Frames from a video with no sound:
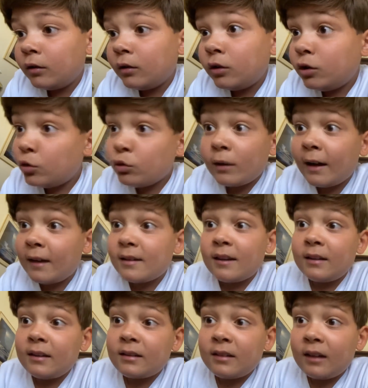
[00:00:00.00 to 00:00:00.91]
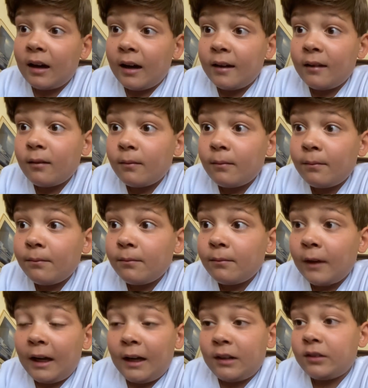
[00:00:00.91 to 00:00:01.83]
You guys can decide.
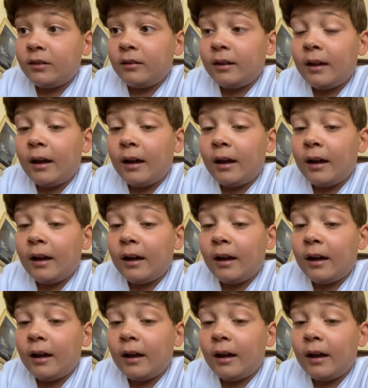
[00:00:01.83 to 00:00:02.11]
Actually,